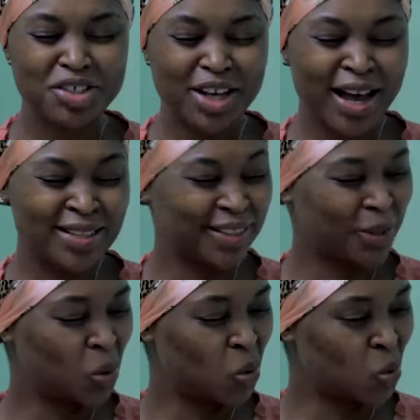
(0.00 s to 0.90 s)
She
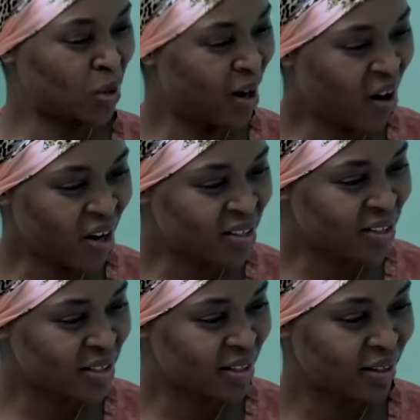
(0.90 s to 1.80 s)
has a good
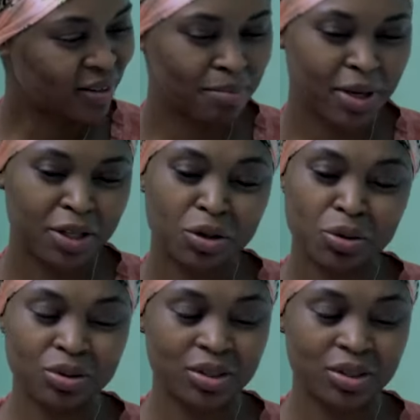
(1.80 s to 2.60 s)
heart. My